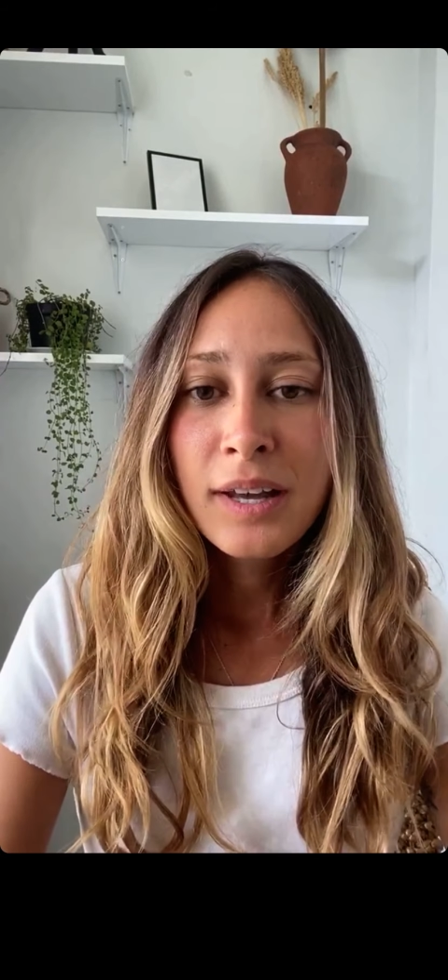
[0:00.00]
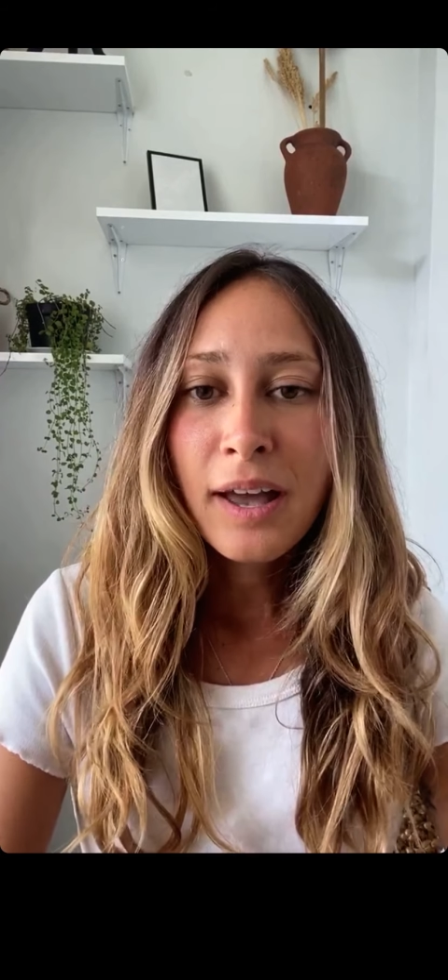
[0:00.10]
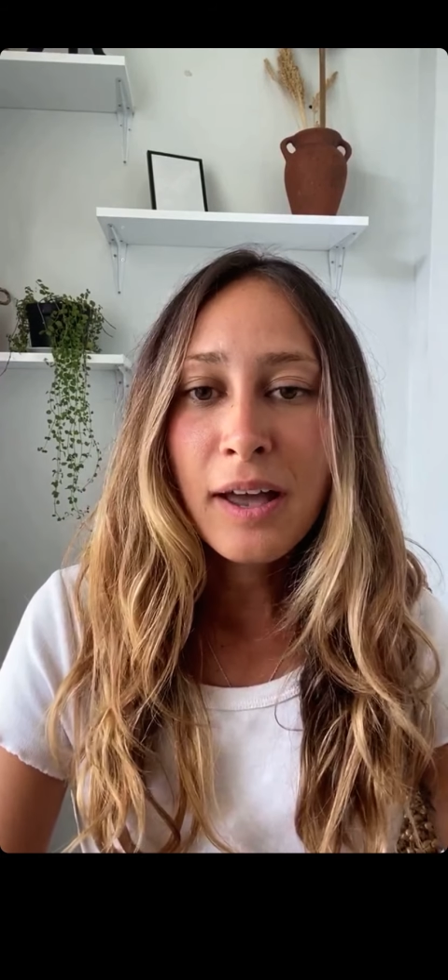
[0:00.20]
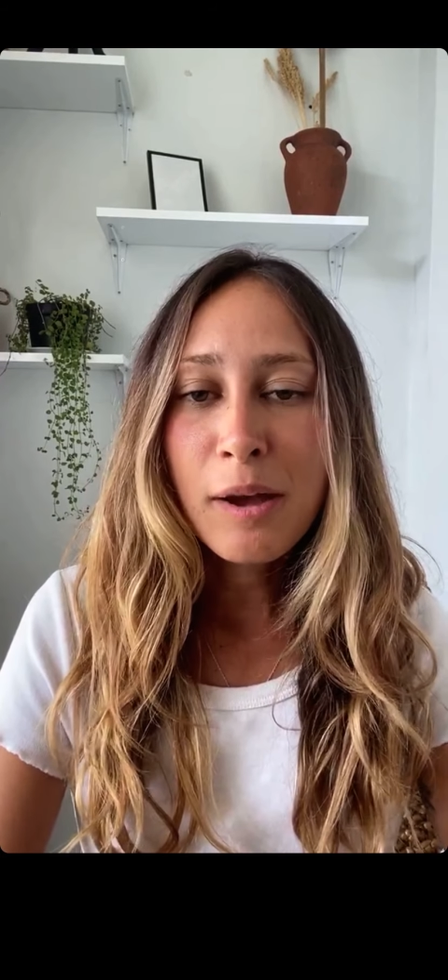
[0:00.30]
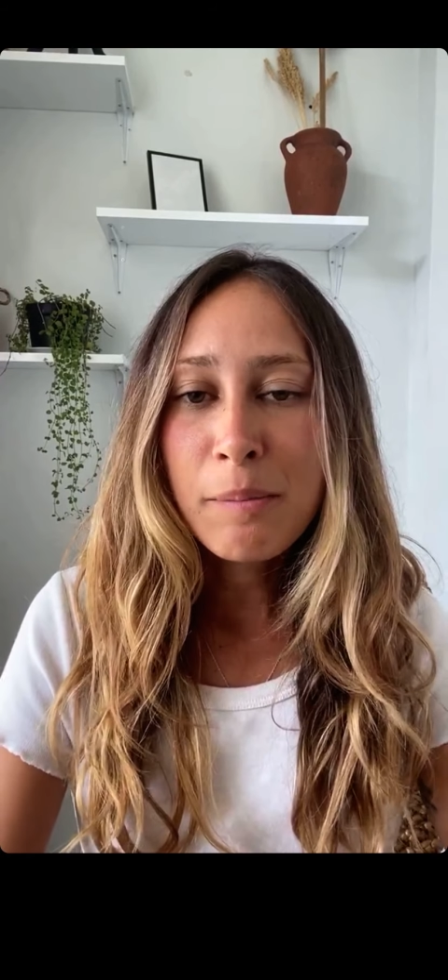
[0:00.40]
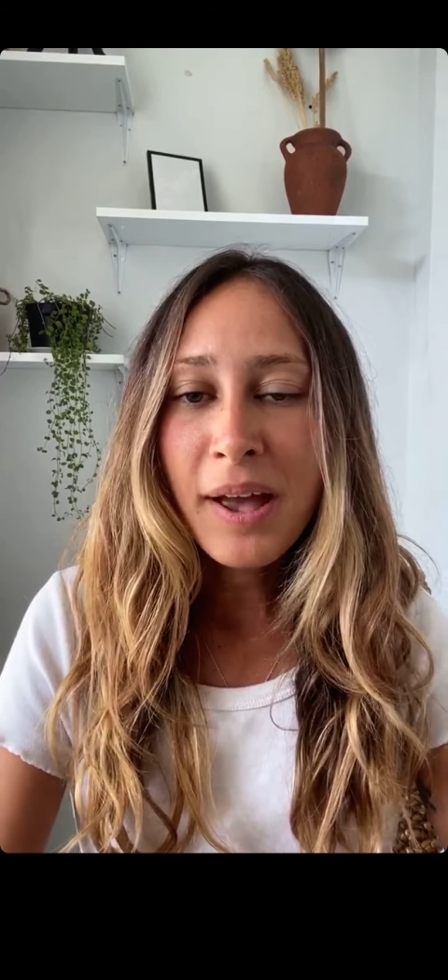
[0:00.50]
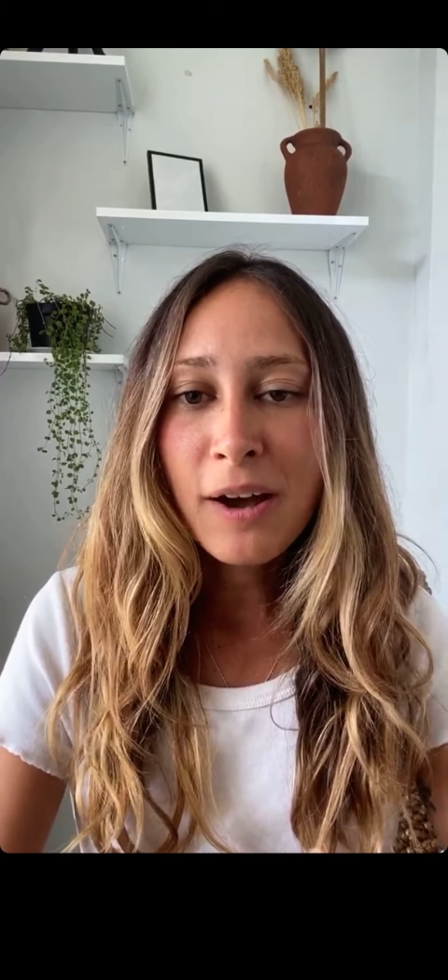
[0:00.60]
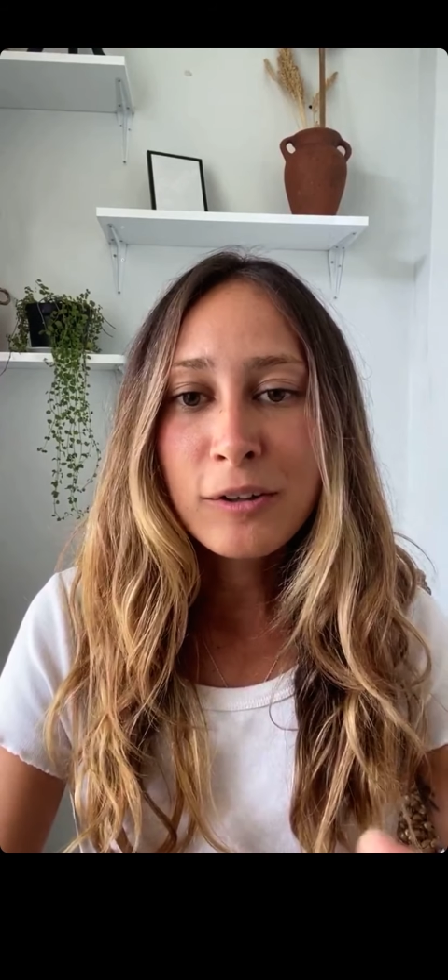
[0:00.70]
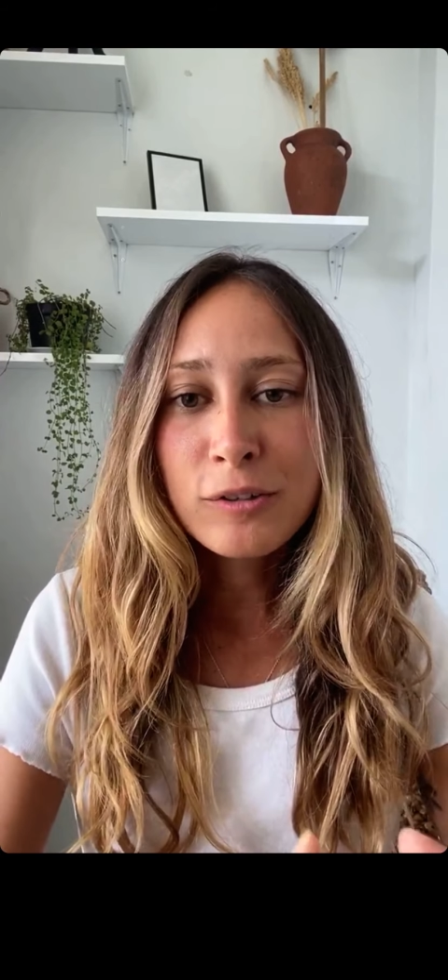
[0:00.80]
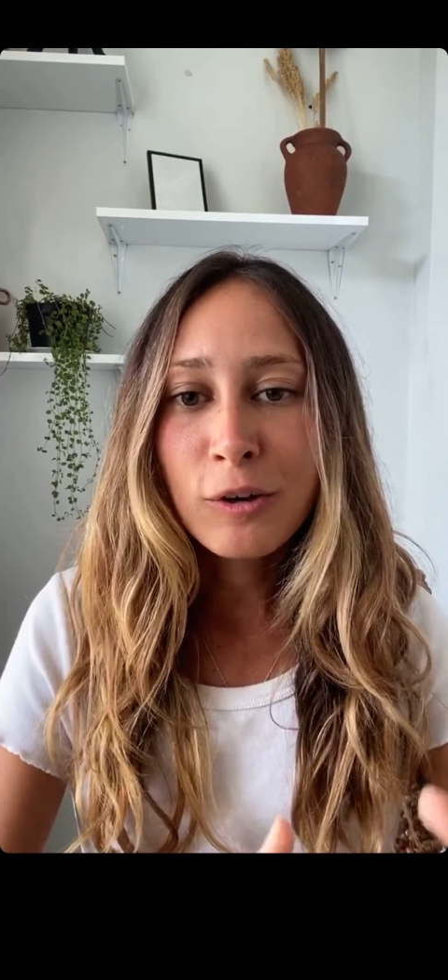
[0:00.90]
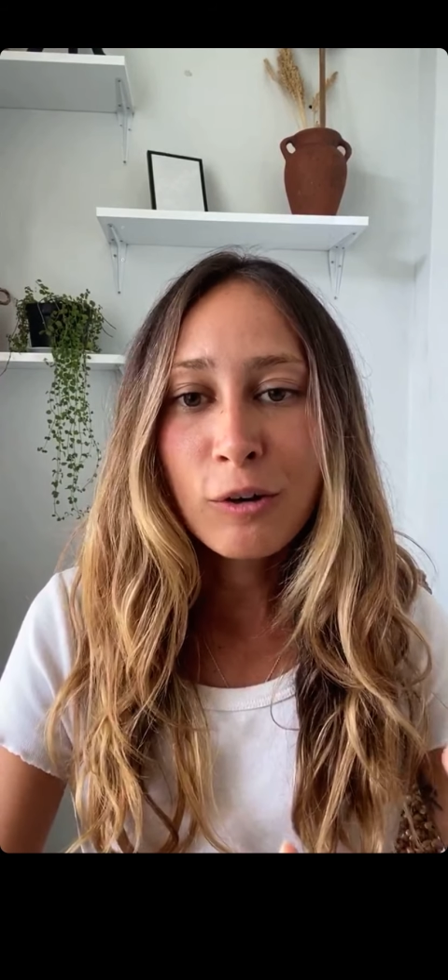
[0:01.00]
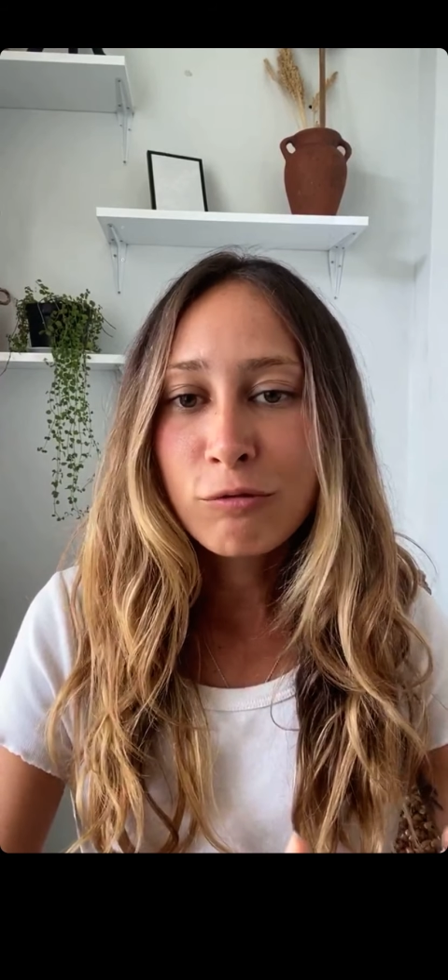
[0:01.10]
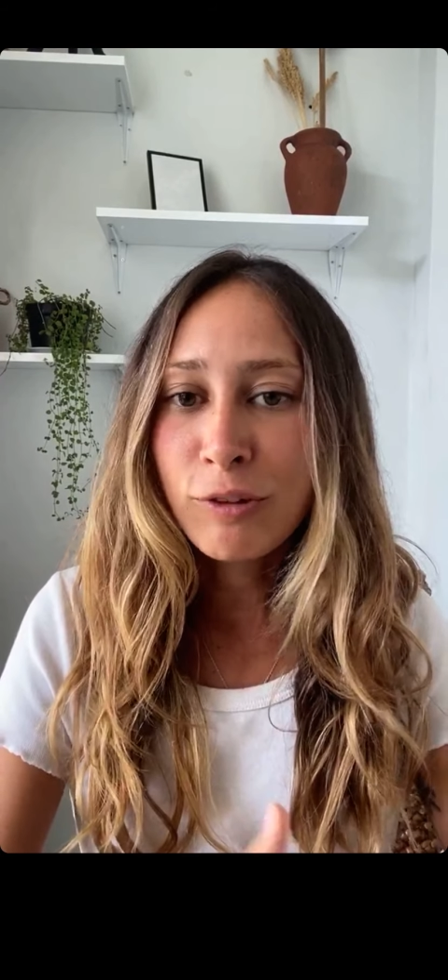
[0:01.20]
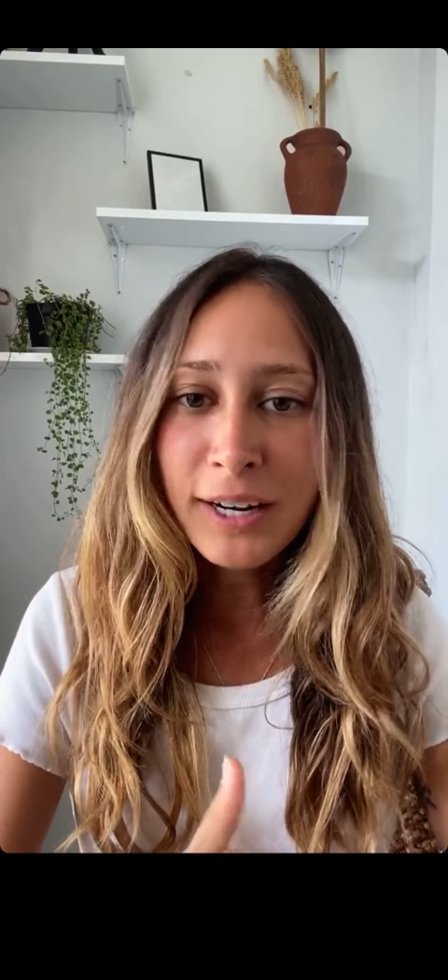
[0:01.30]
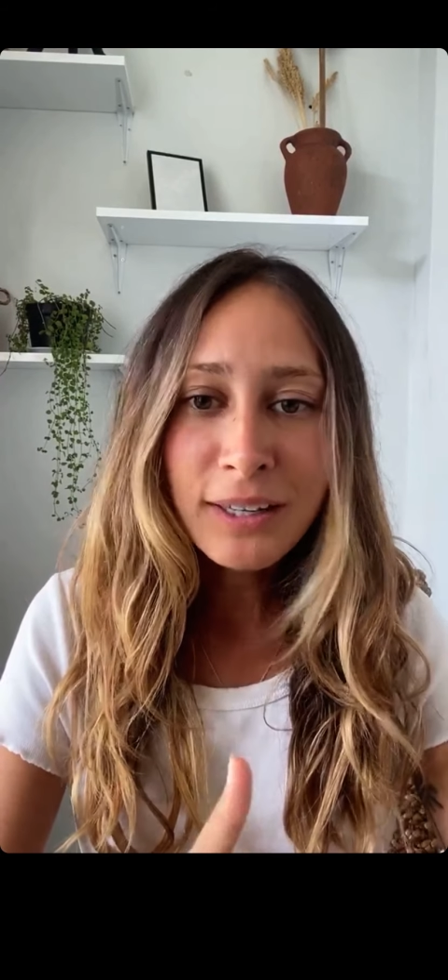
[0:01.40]
amount
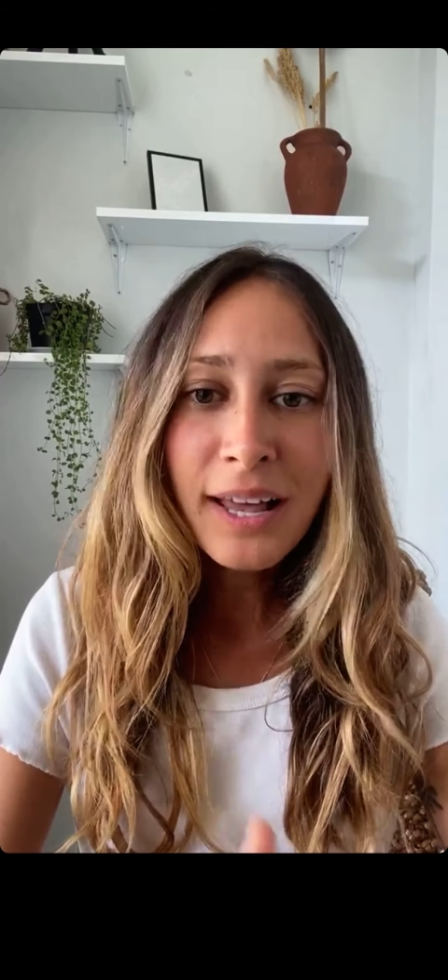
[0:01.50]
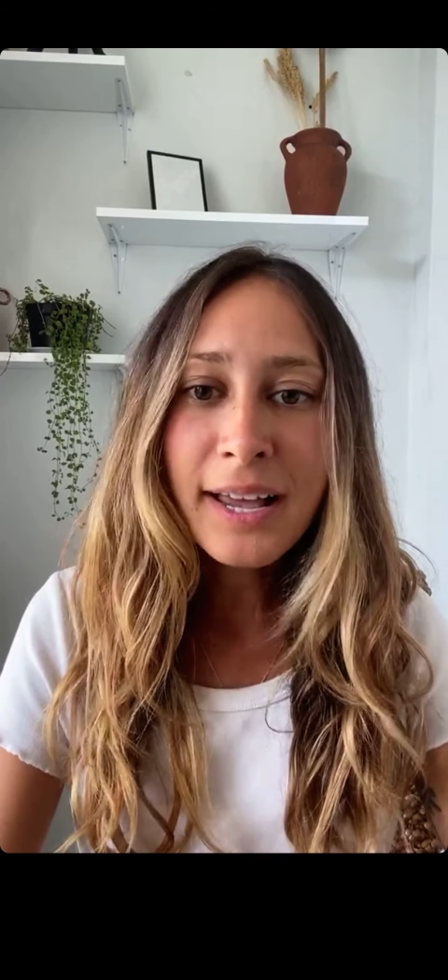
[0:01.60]
of regular